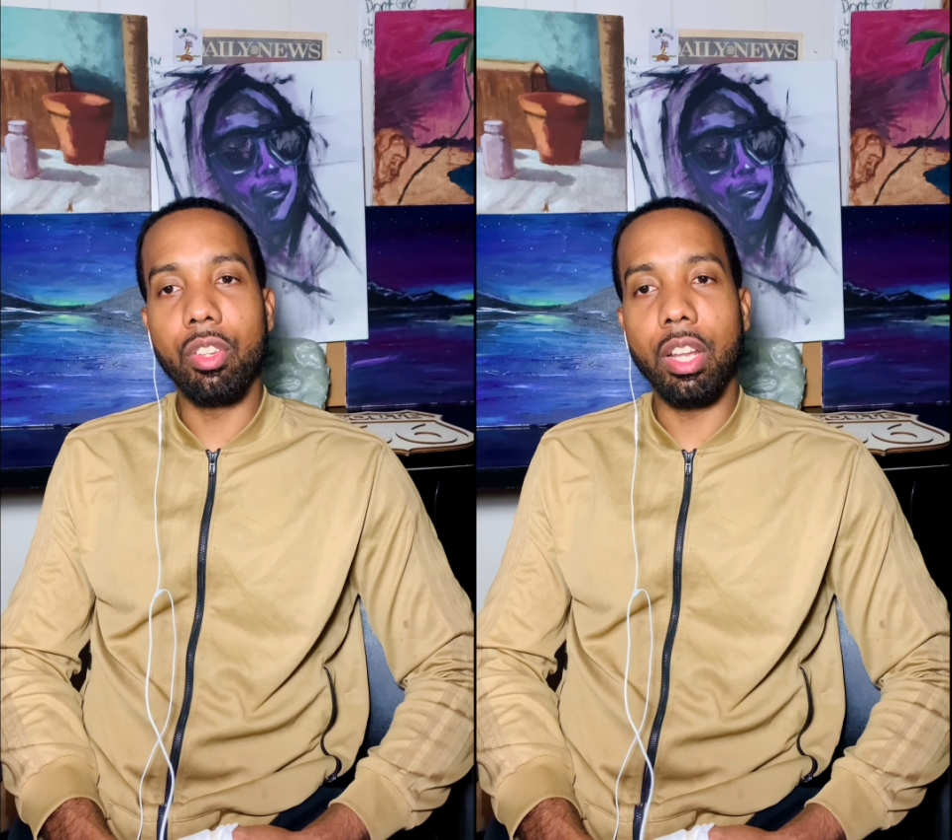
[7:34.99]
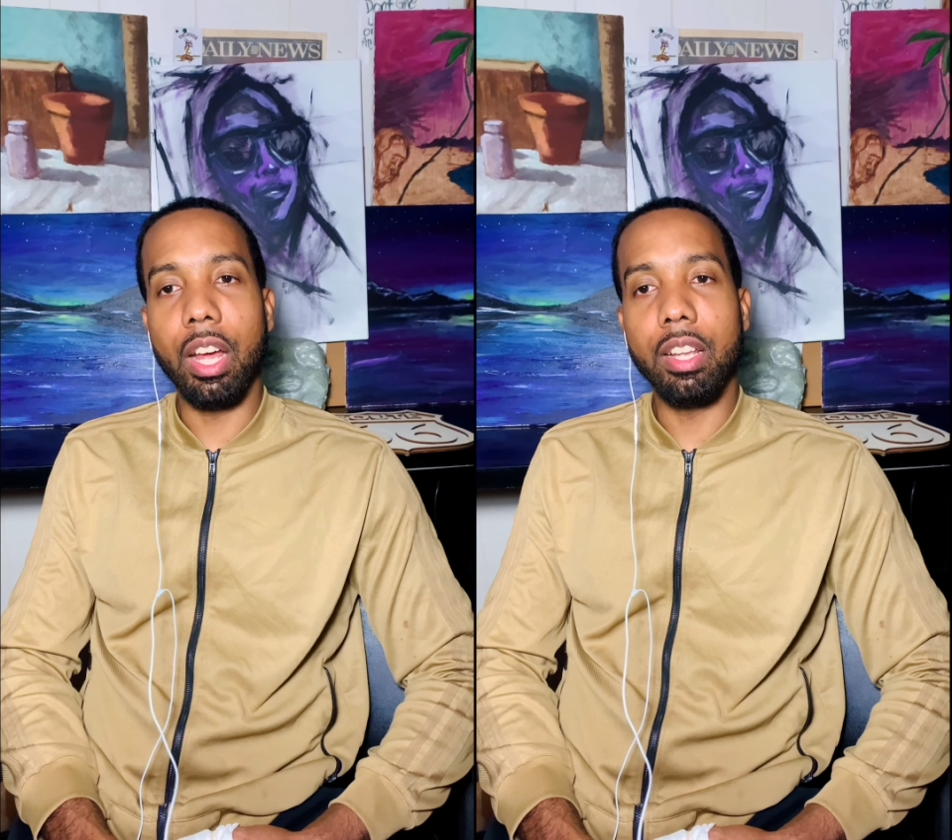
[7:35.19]

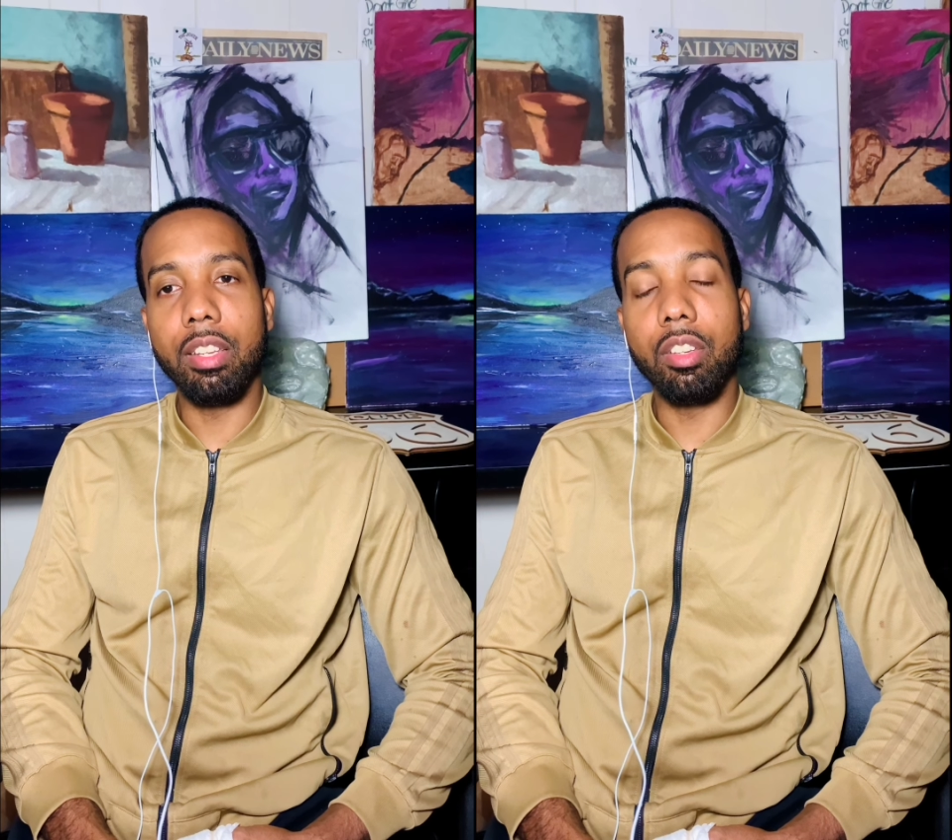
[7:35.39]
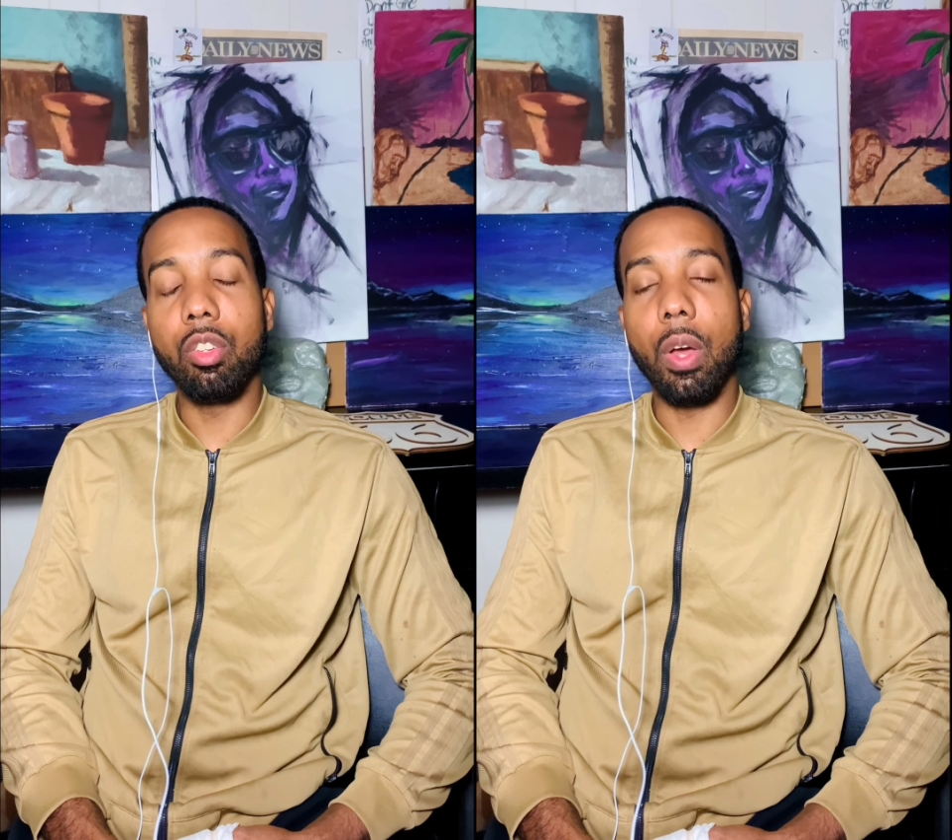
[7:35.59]
that I
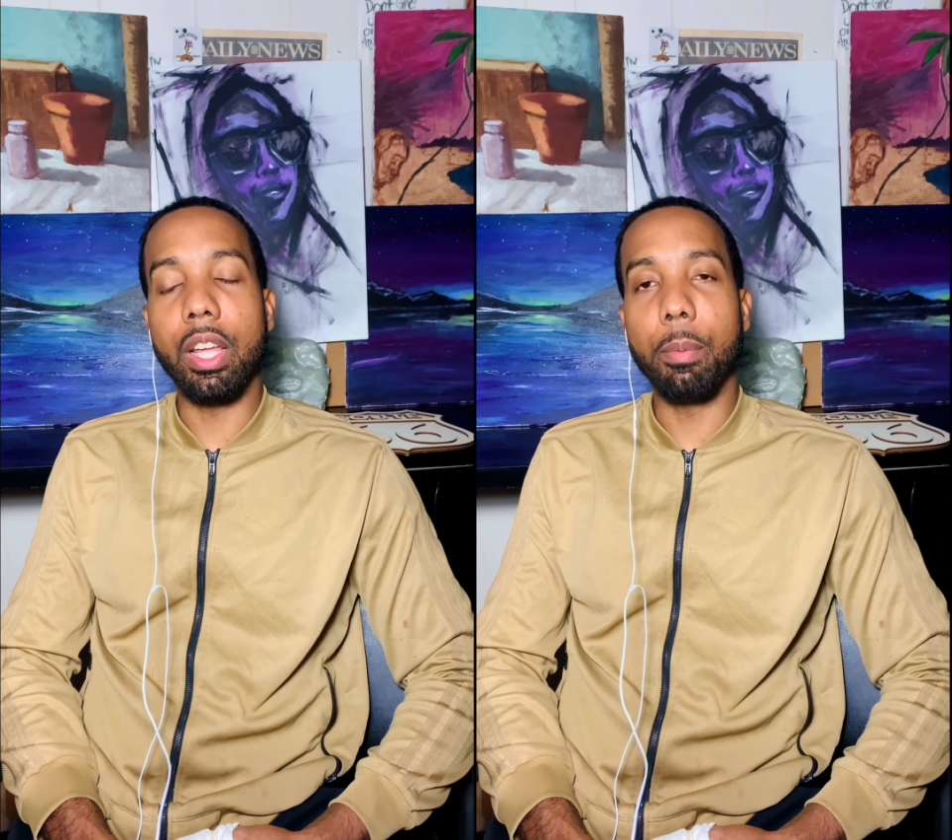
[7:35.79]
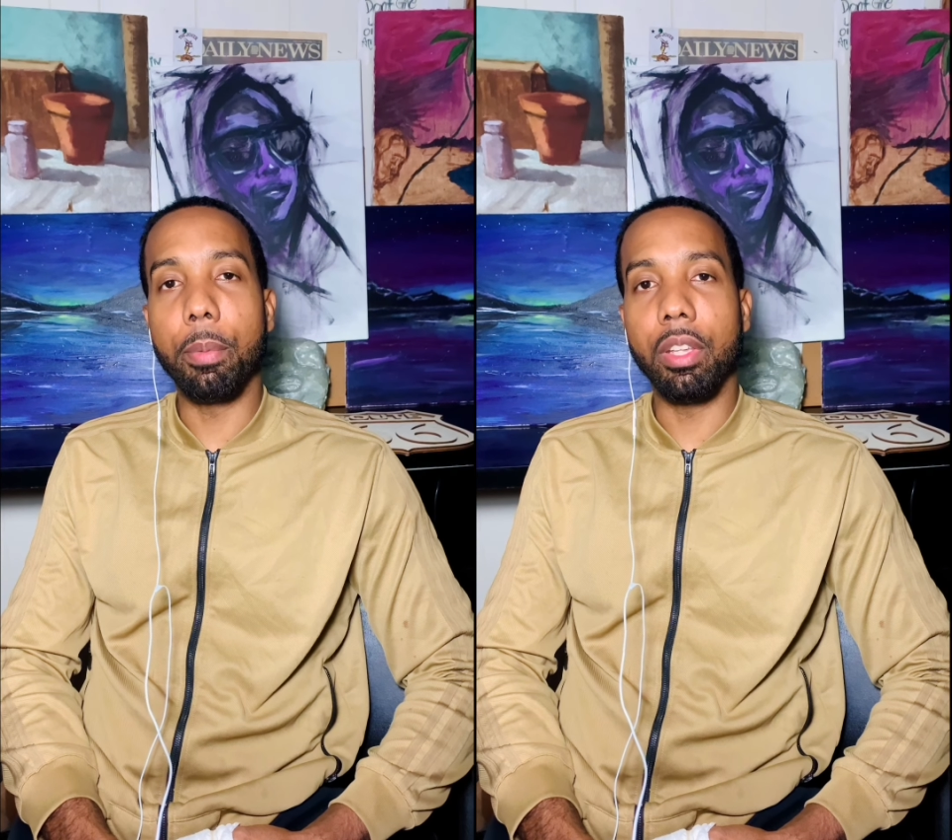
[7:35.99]
did so I
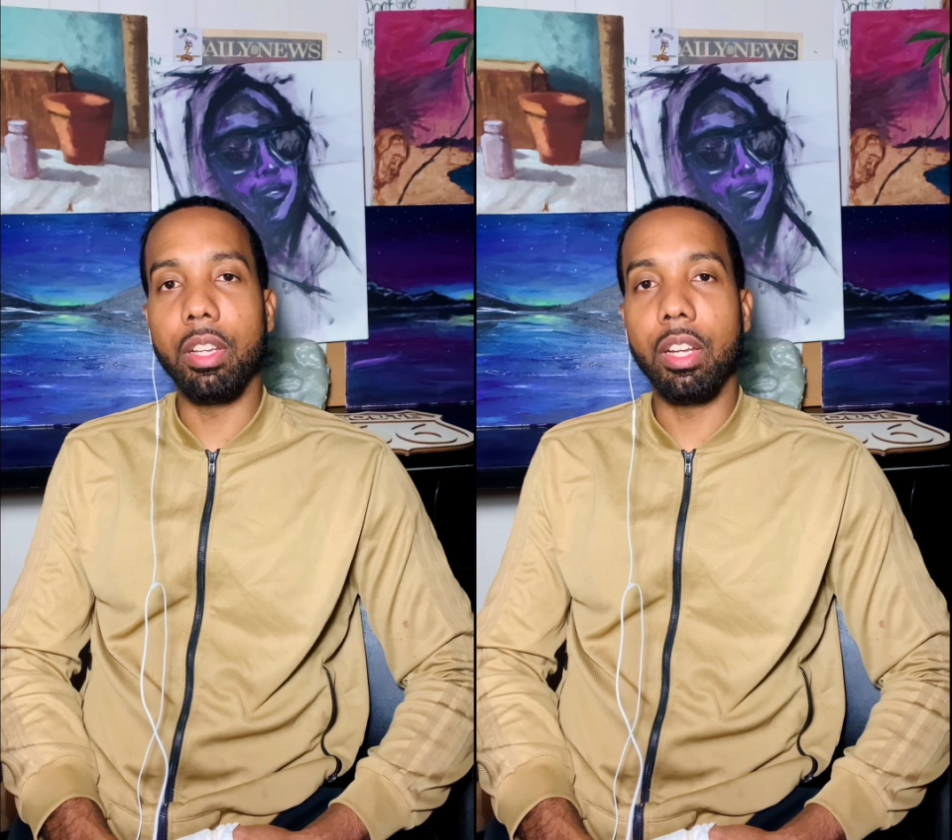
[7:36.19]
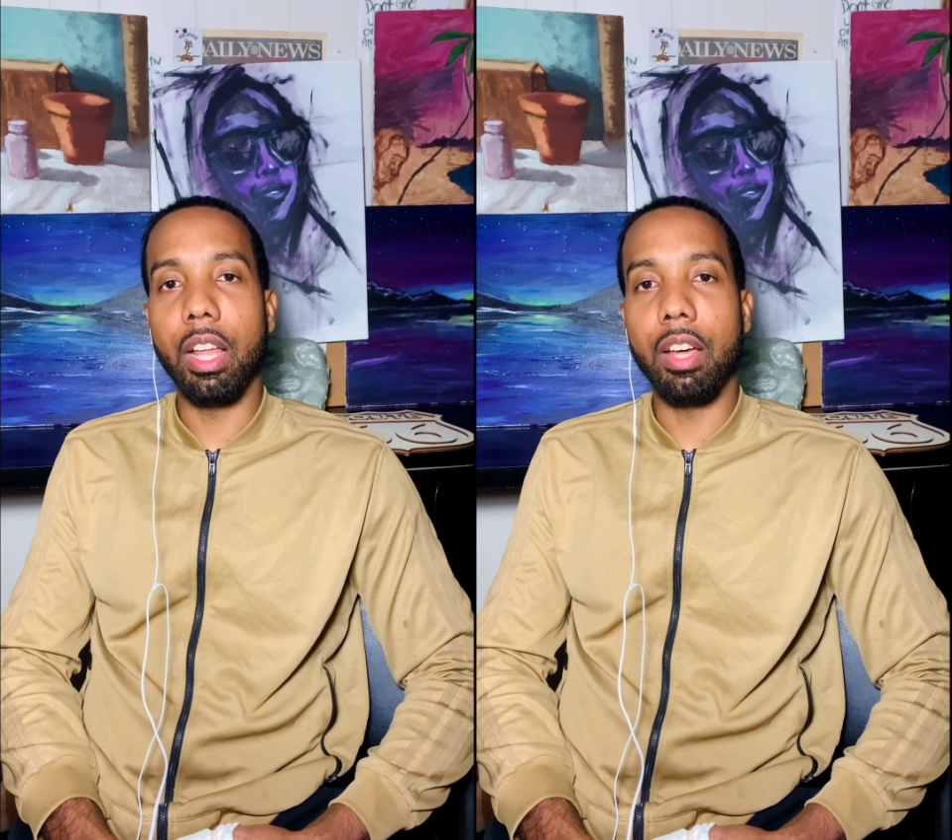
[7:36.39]
can make
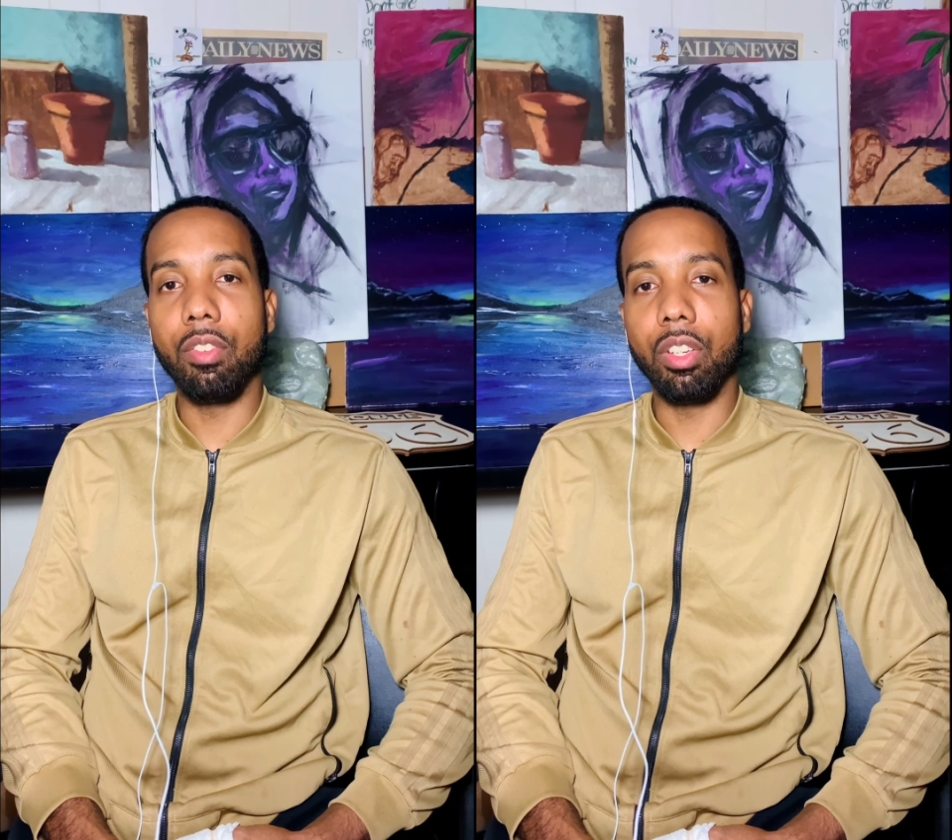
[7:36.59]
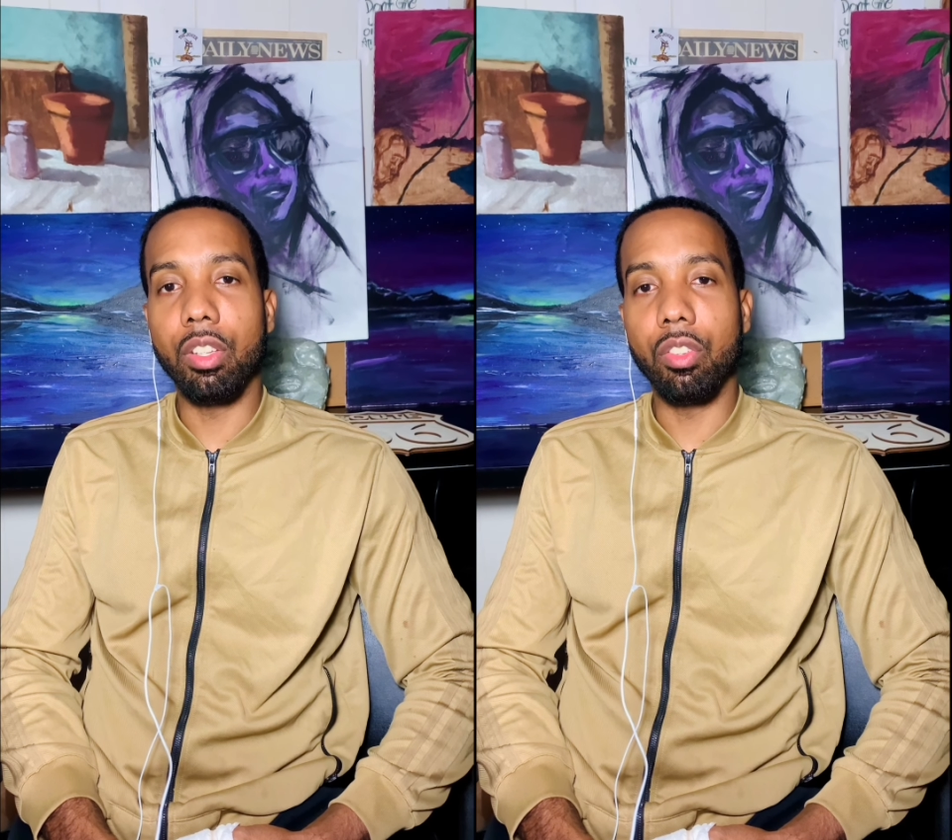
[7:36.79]
their lives
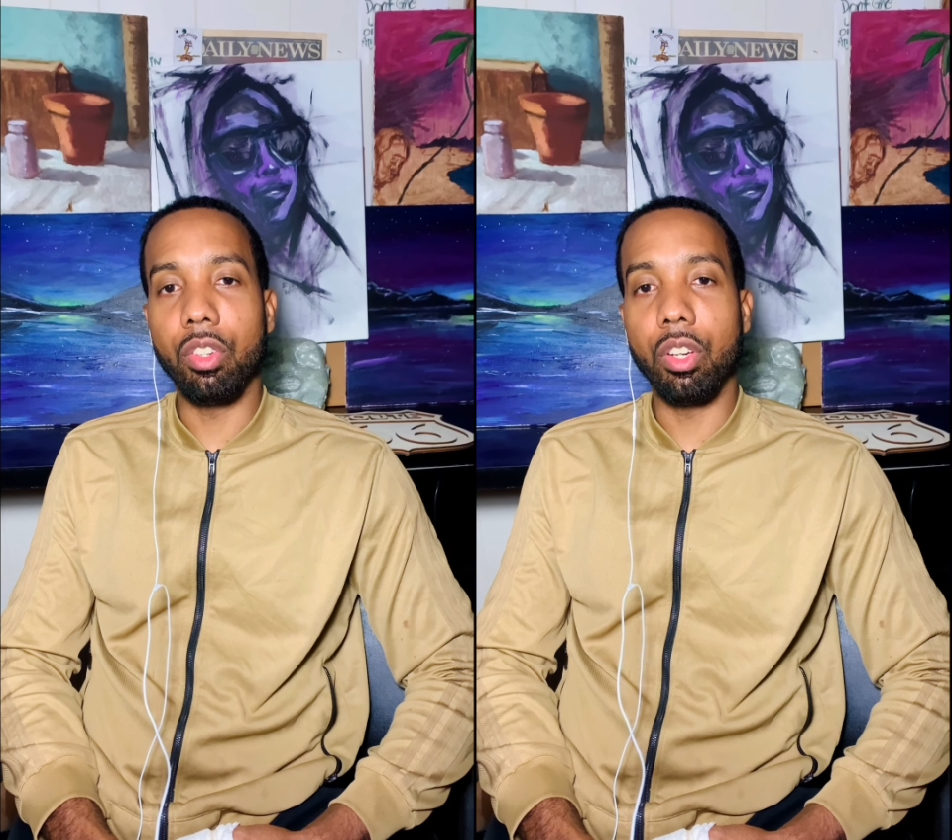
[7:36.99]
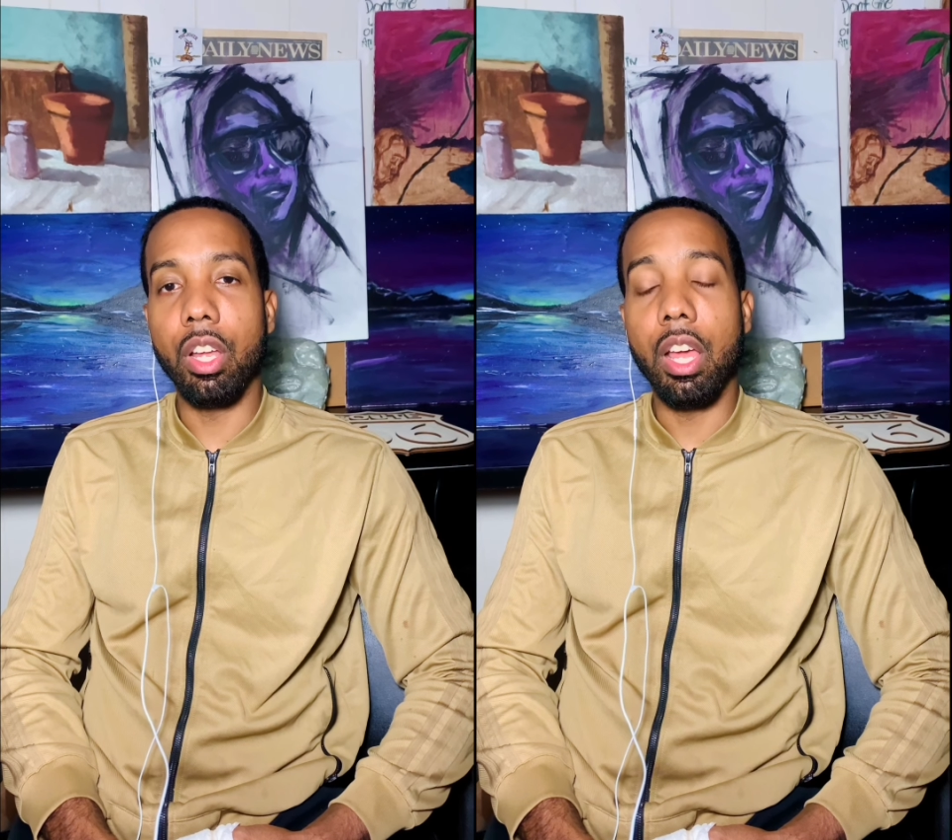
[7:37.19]
easier.